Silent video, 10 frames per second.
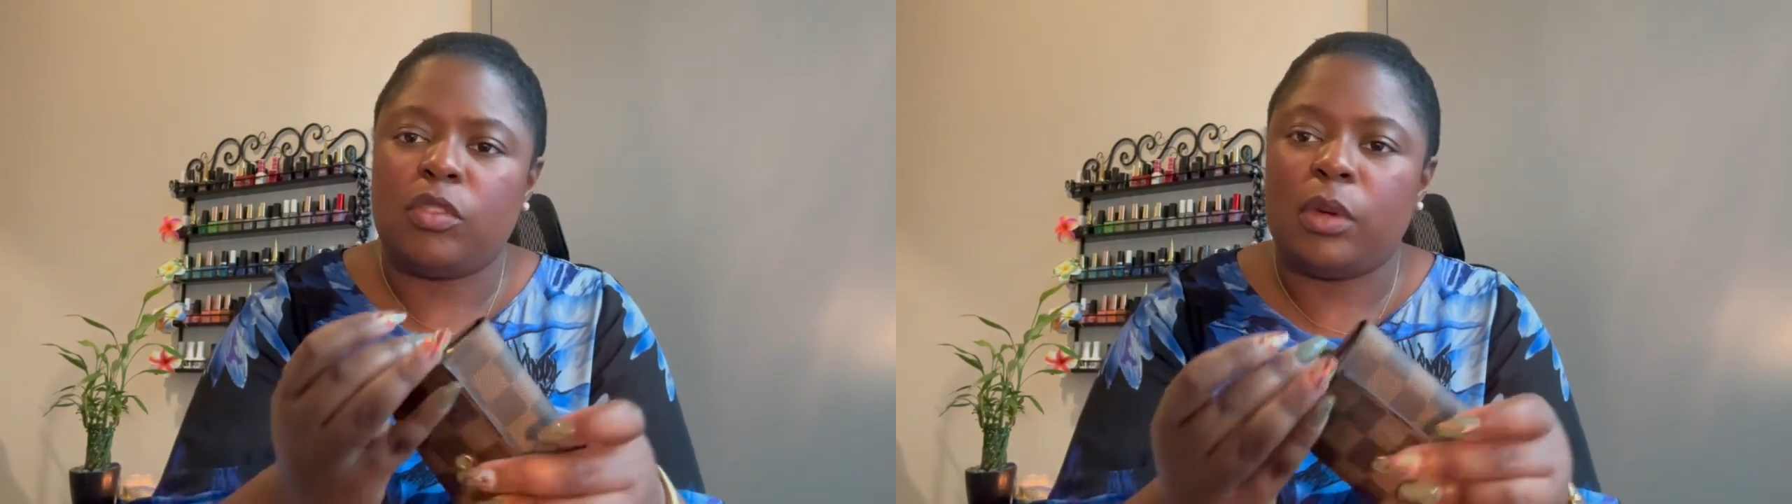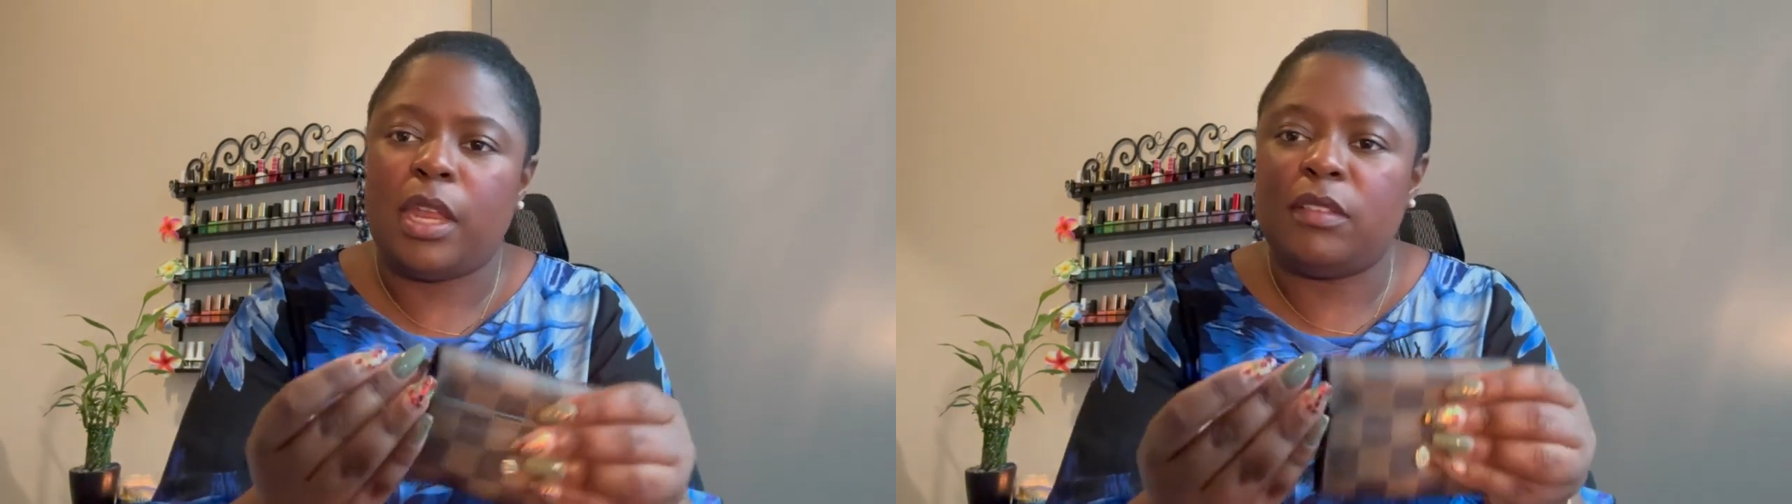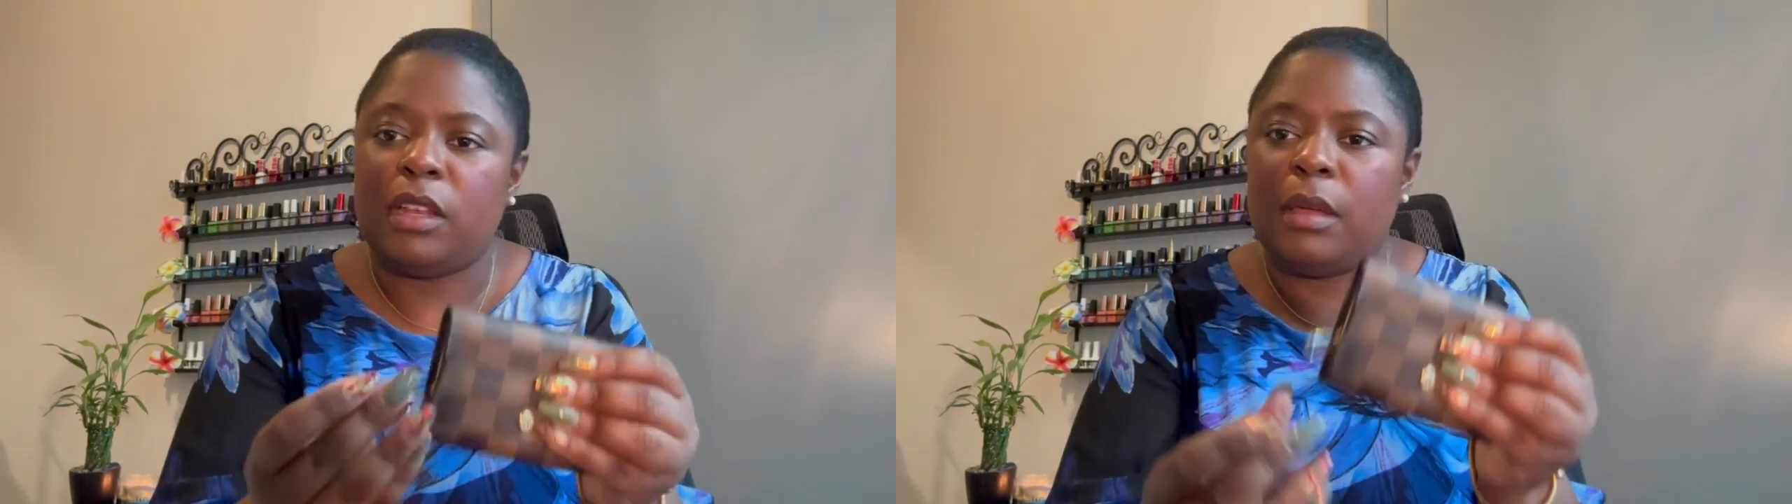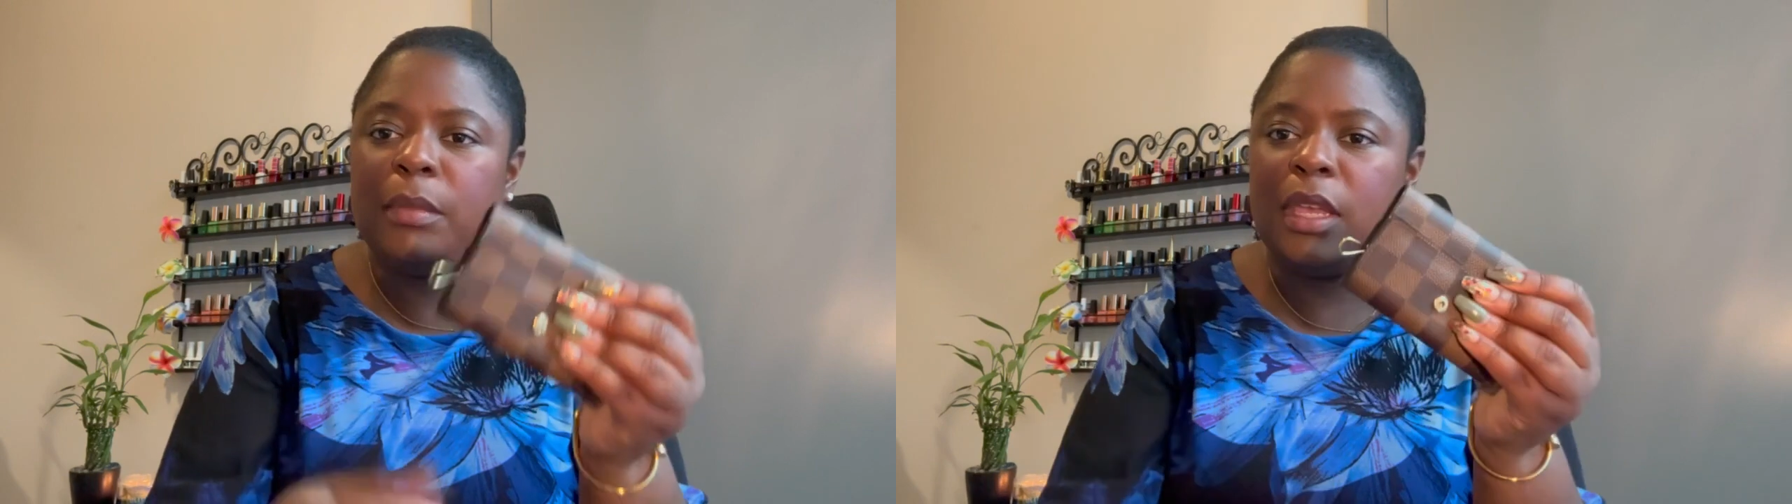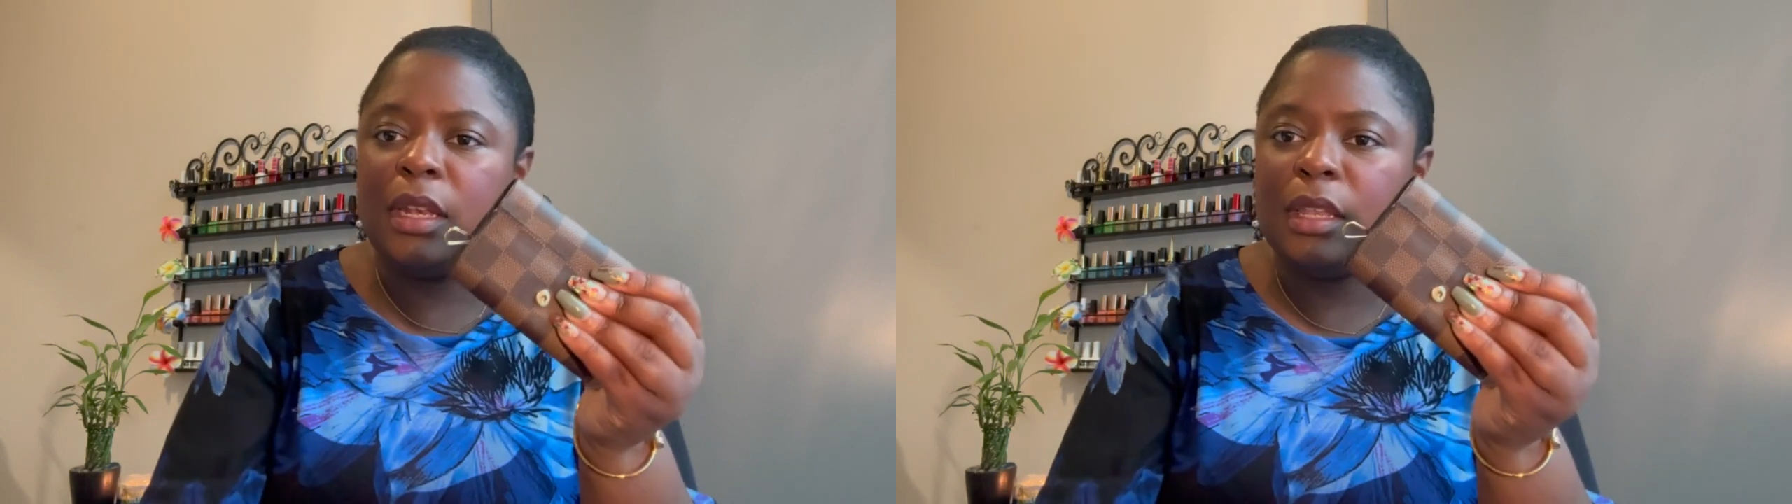So it ended up
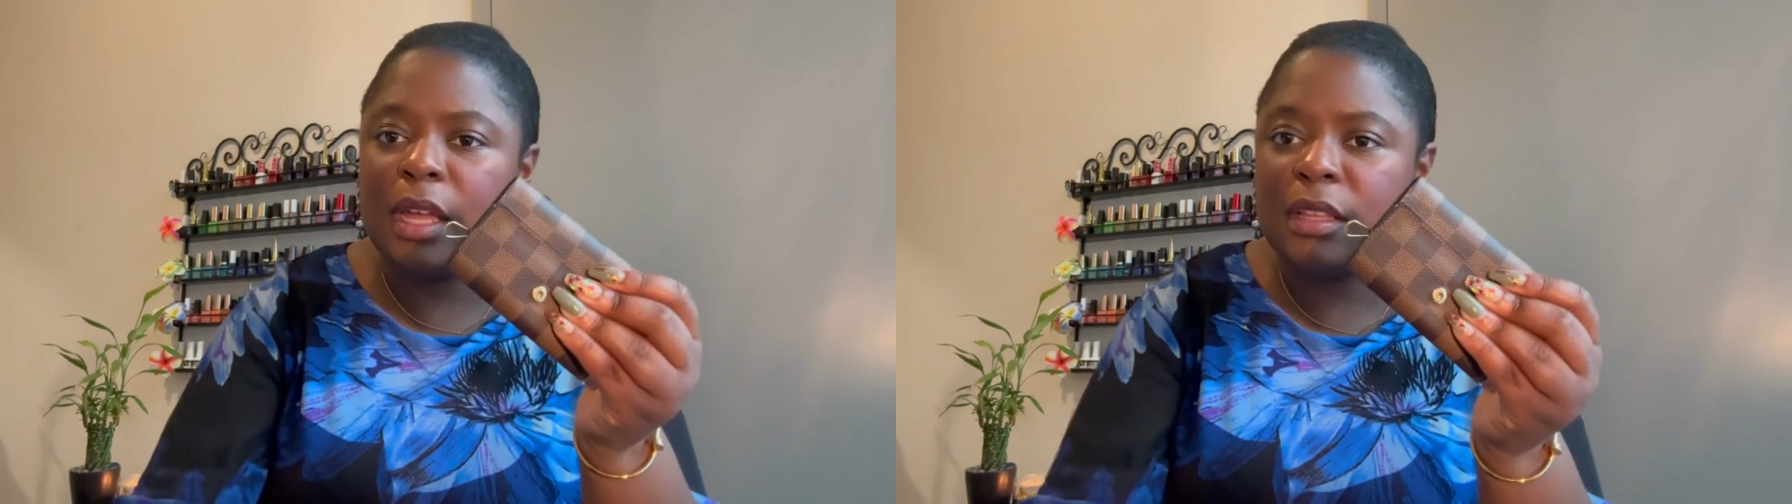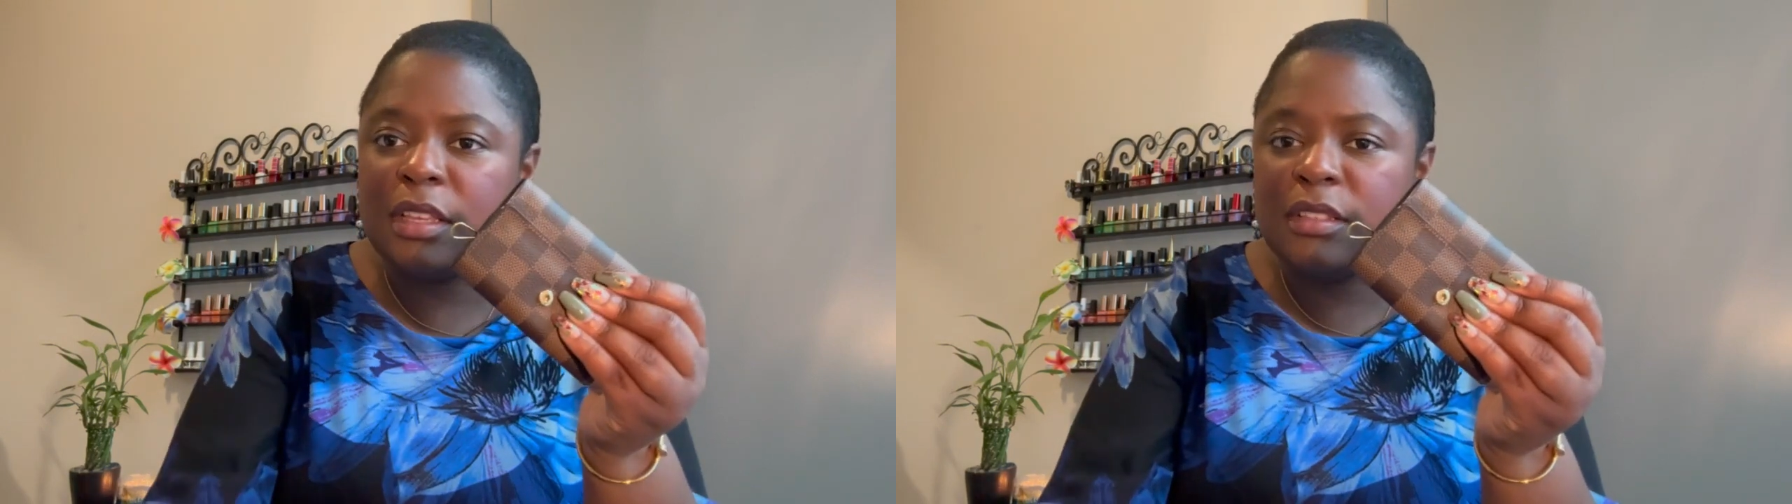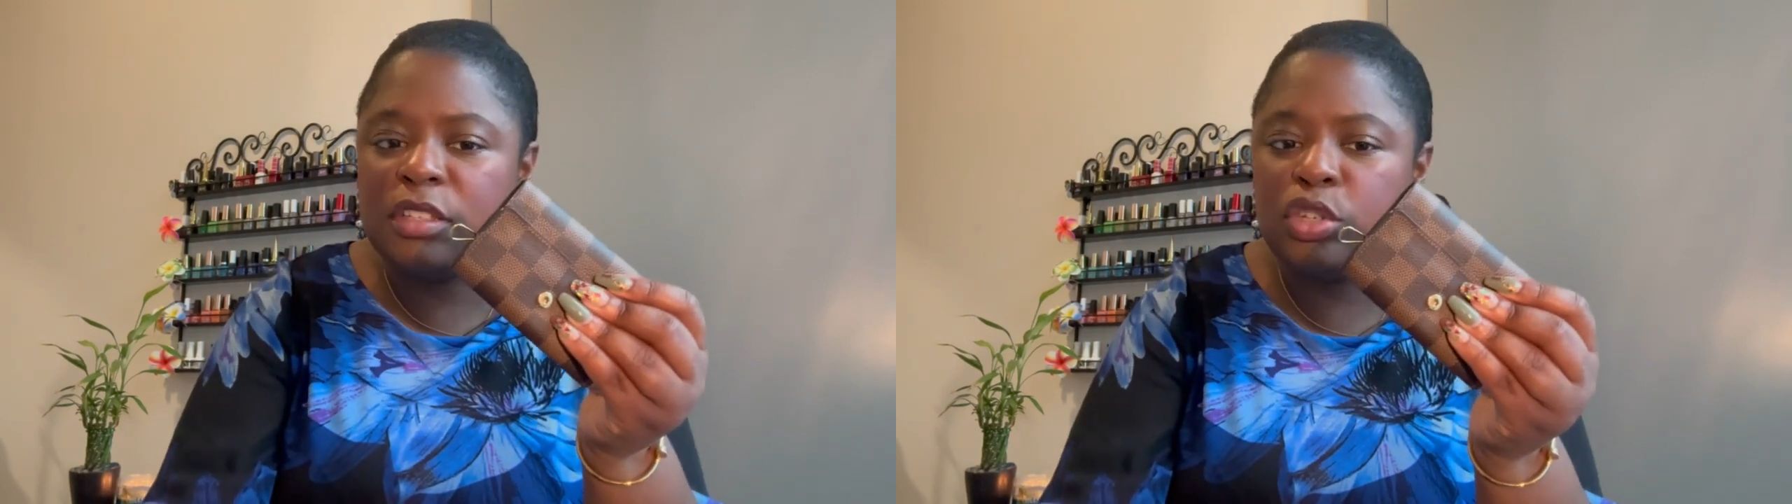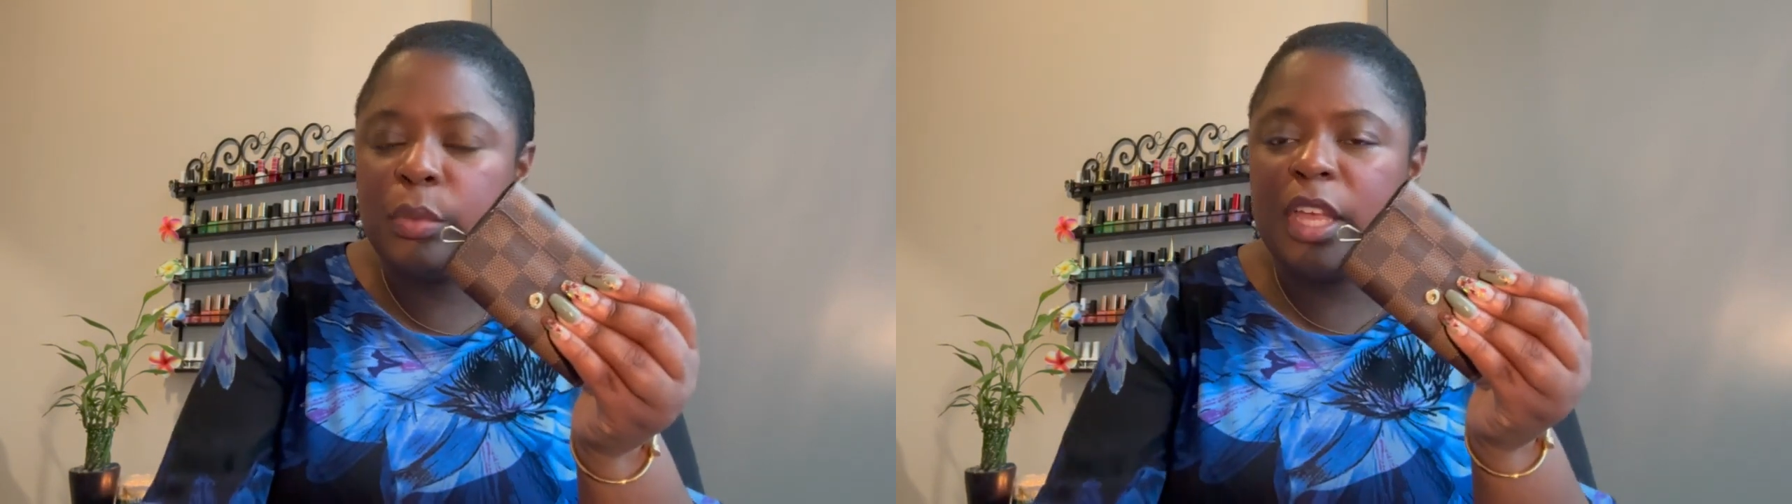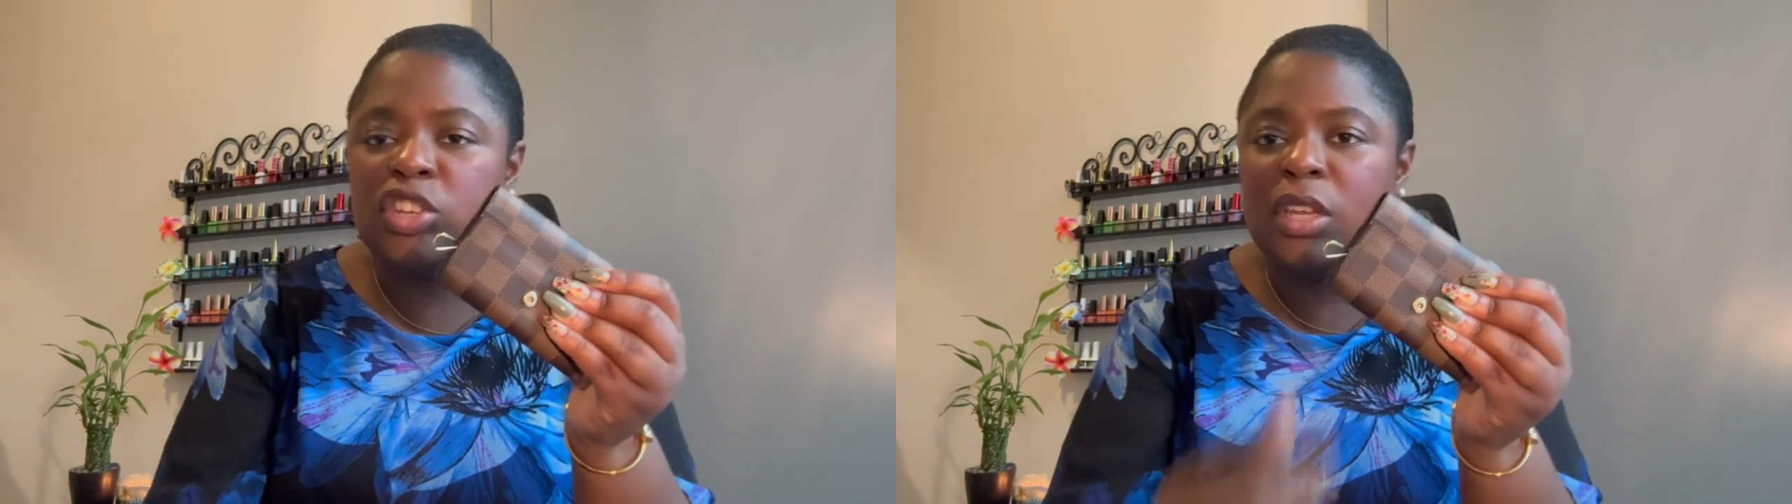being in like this
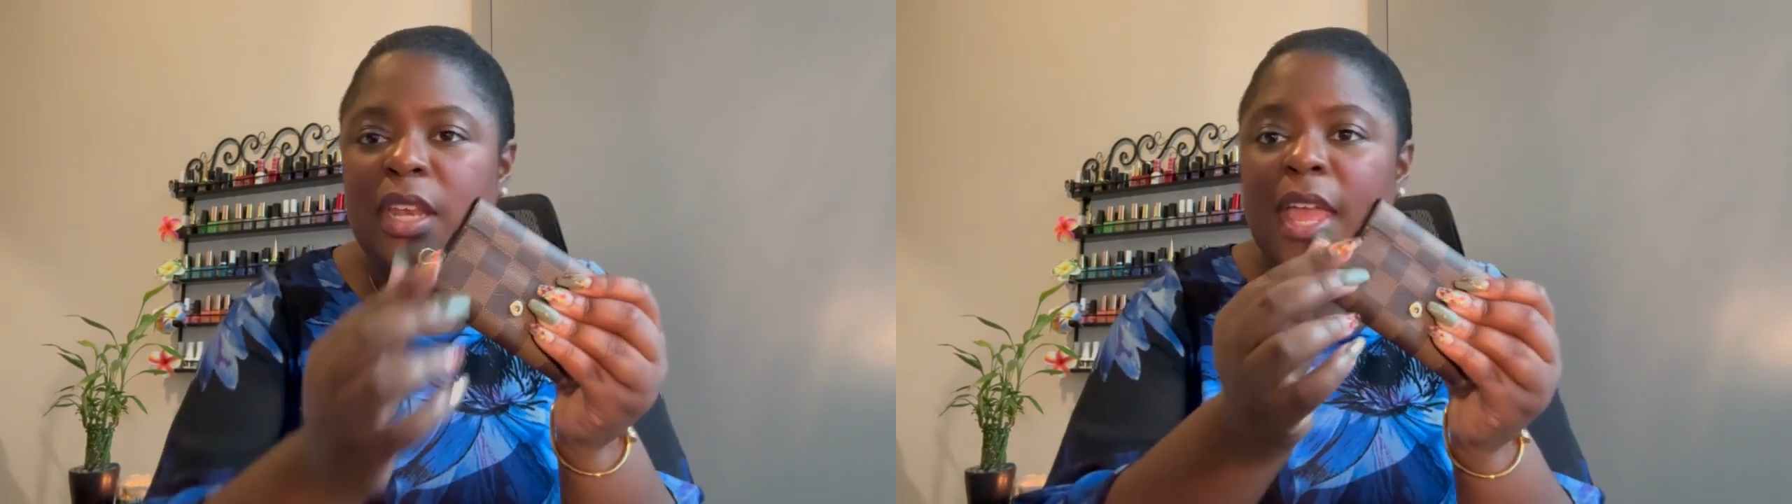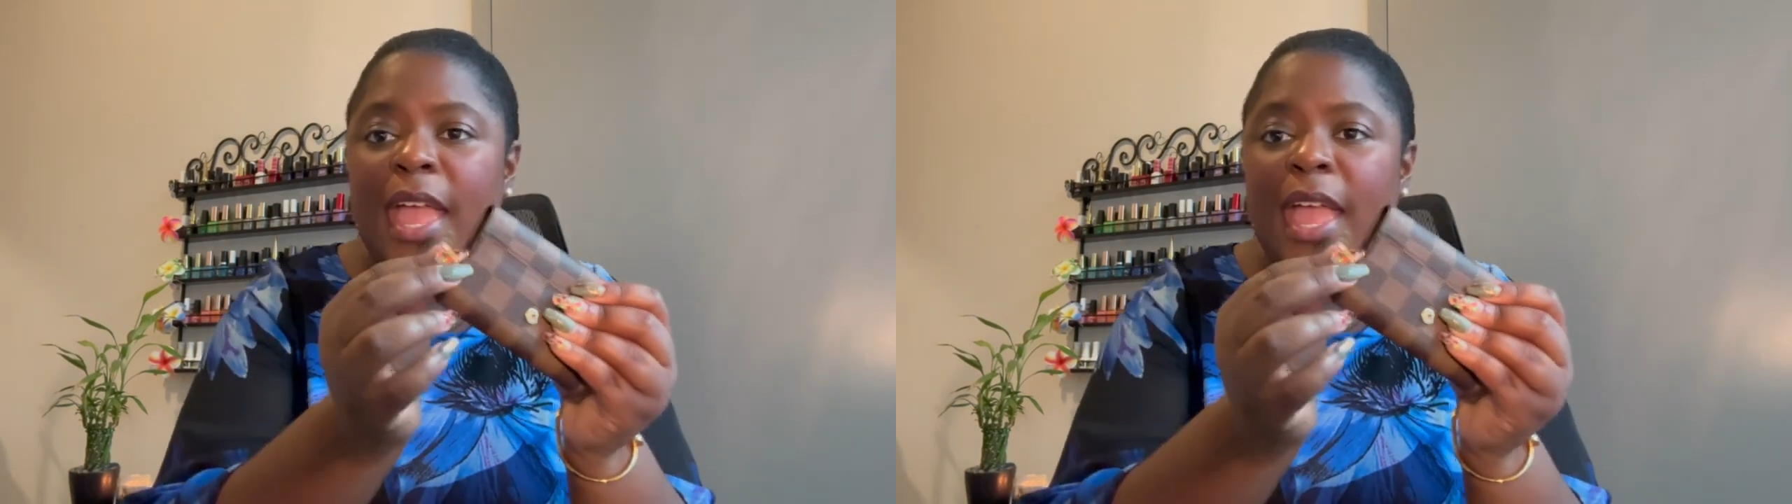situation.